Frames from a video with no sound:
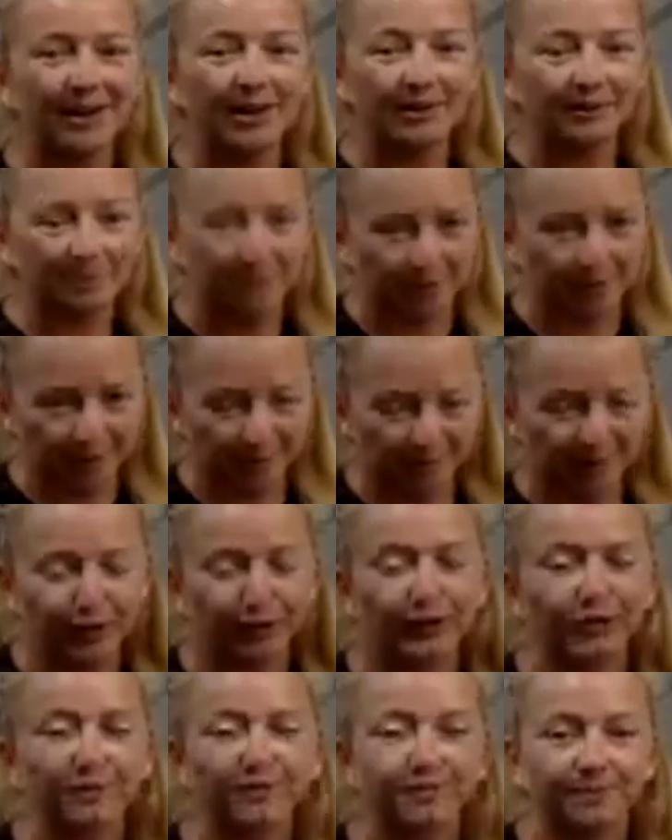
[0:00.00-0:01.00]

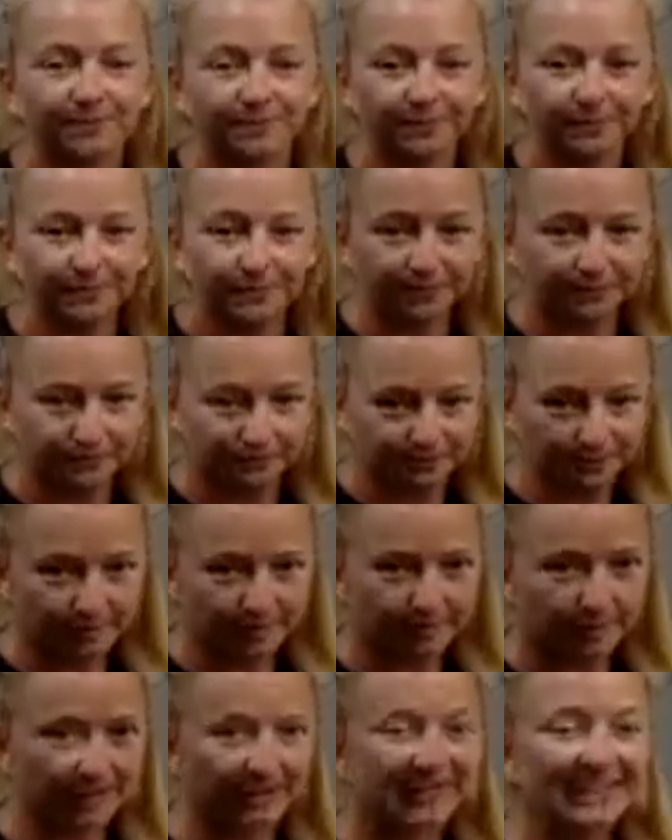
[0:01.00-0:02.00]
Beautiful.
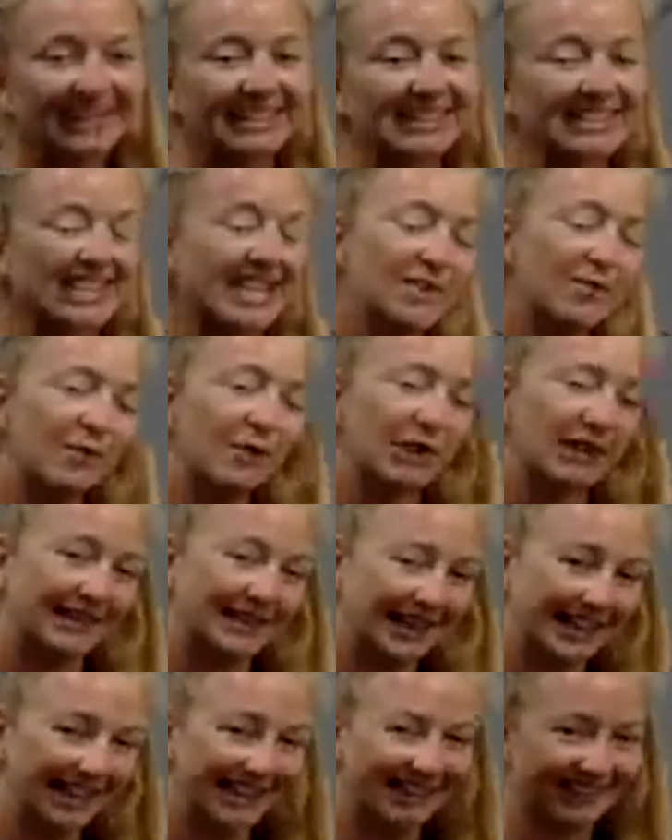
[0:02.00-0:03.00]
Let's see if we can
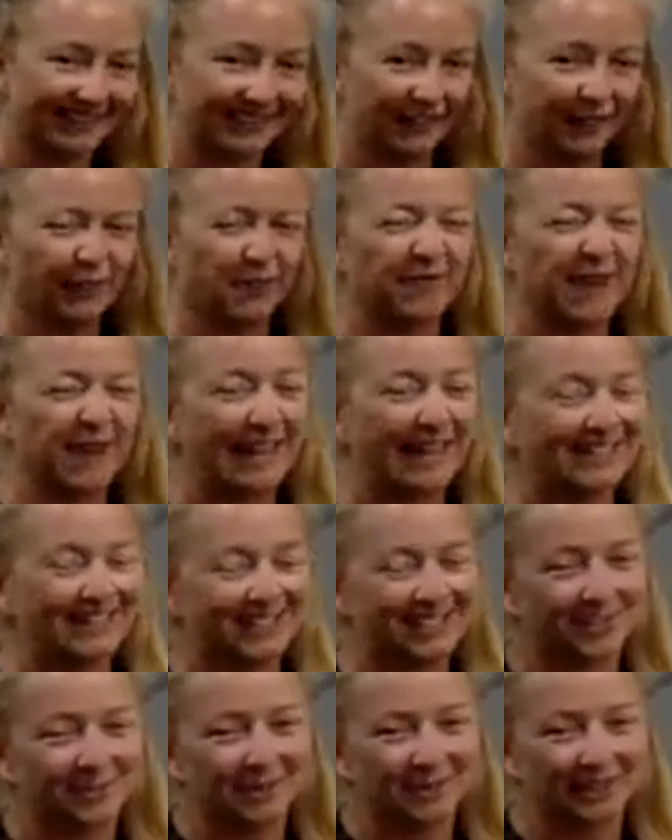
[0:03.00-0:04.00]
get a little
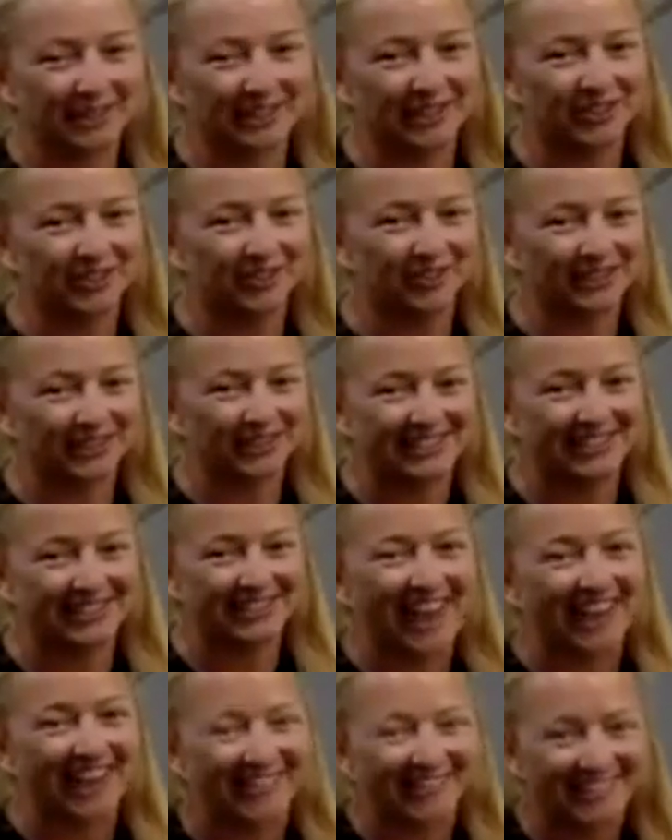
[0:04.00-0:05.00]
faster with each of these
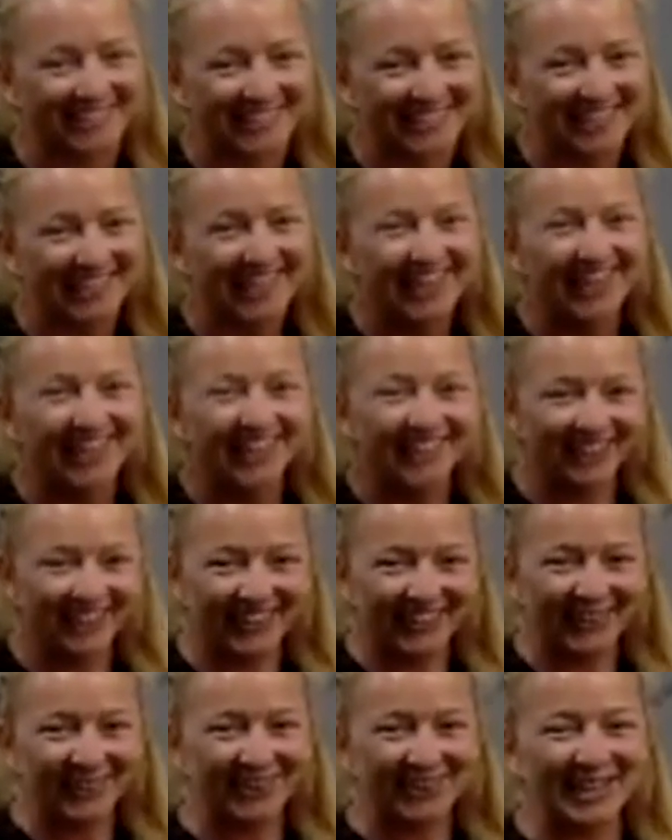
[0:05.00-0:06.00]
rounds. What do
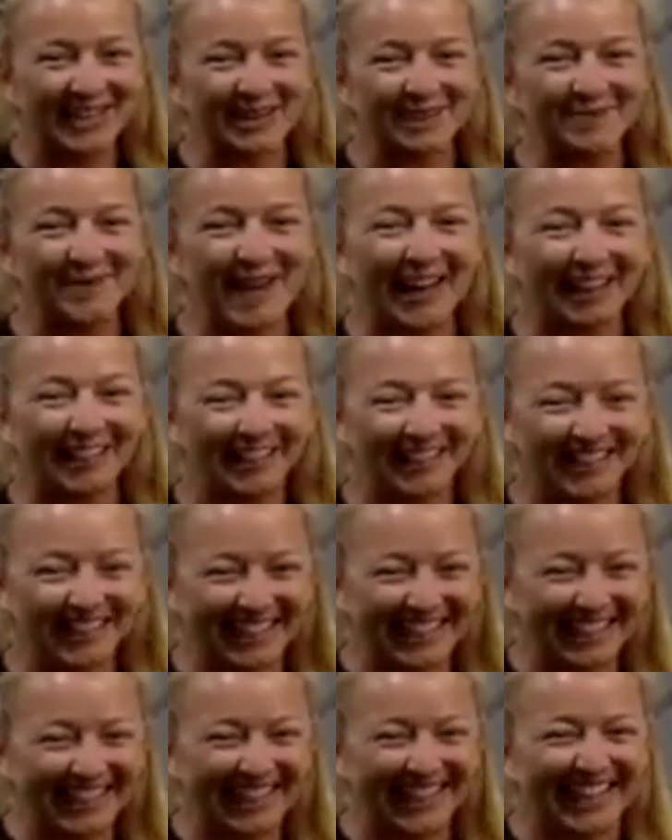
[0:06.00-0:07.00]
you think, Mel?
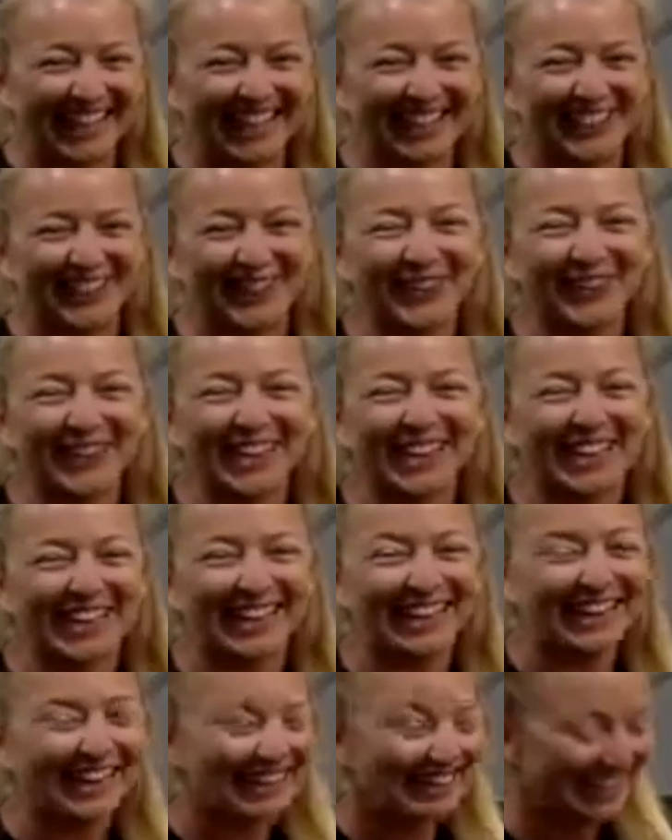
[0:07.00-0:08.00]
3,
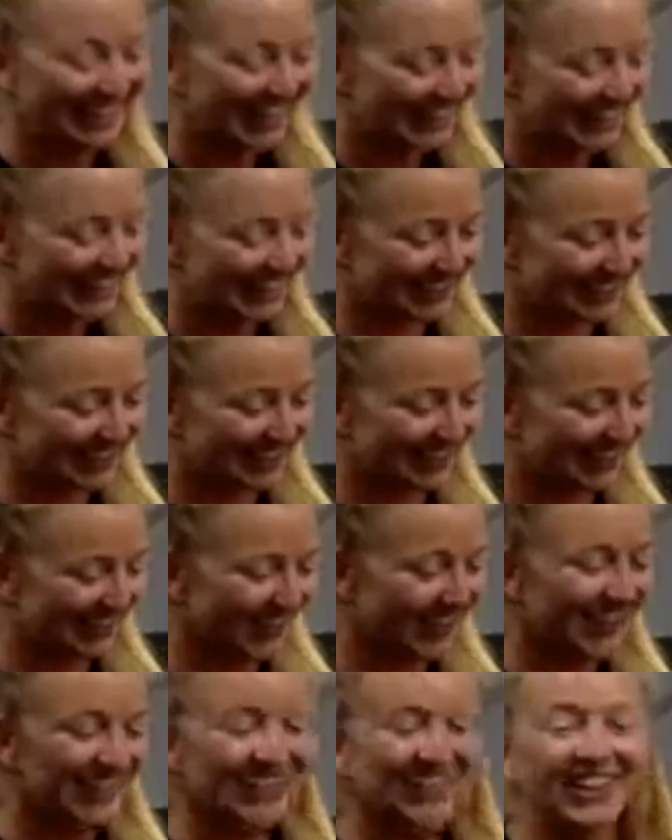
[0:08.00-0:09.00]
2,
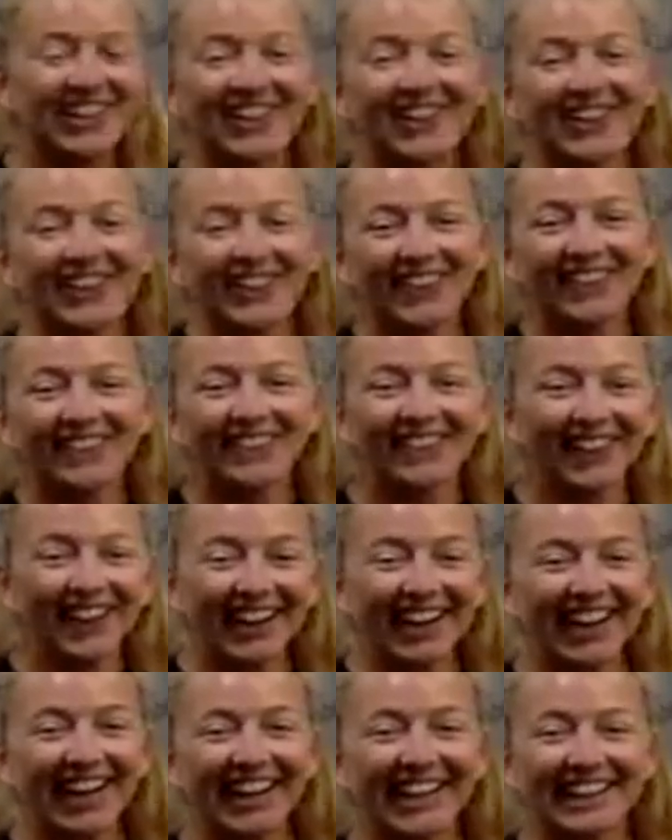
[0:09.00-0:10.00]
1.
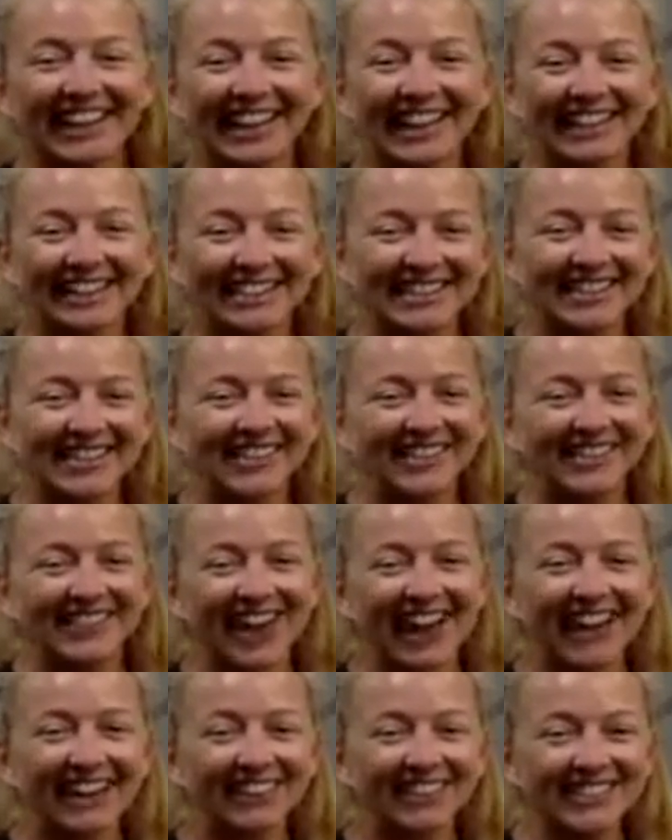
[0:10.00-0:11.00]
Let's go.
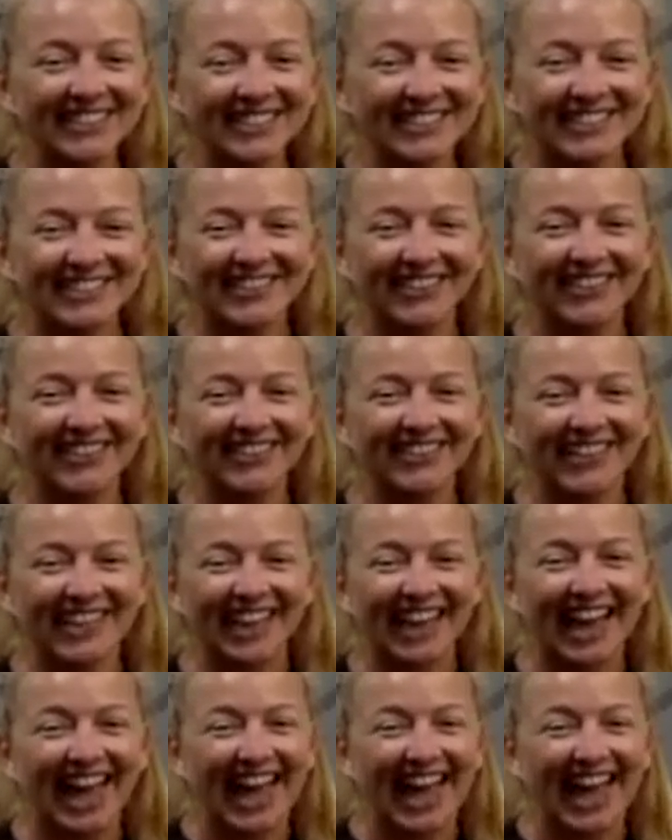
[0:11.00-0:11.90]
Round 2. Yeah.